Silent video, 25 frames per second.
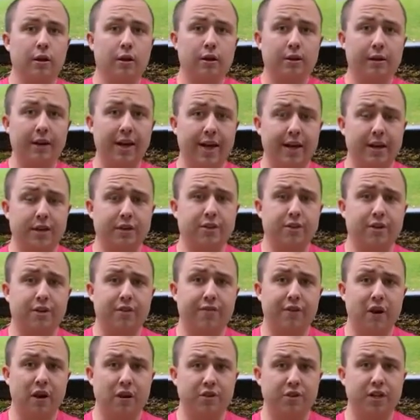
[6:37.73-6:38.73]
Next, a
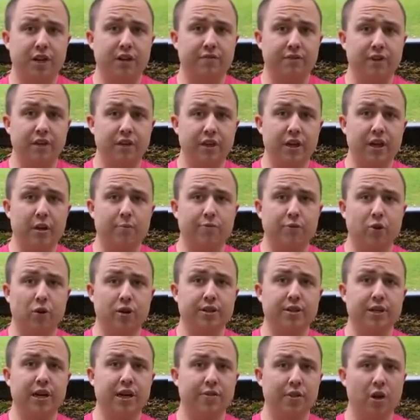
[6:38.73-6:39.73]
fire safety tip for
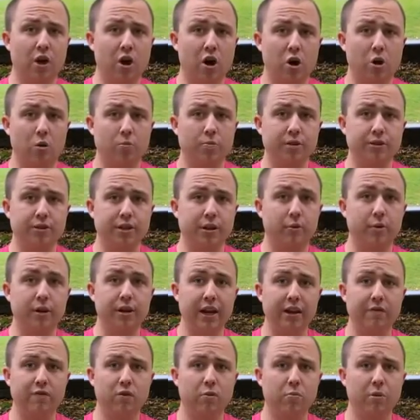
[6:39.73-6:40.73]
inside the home is that we
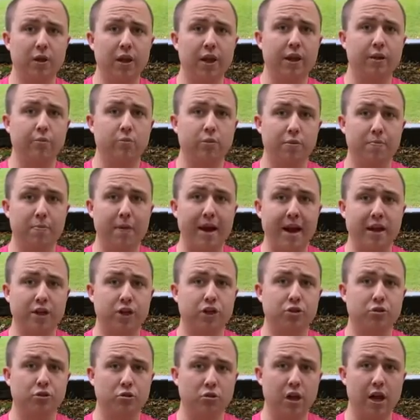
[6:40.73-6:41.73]
never play with
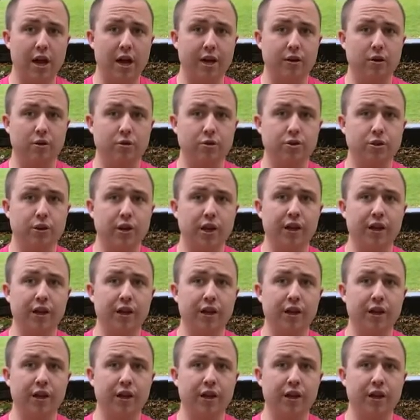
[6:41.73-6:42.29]
matches or lighters.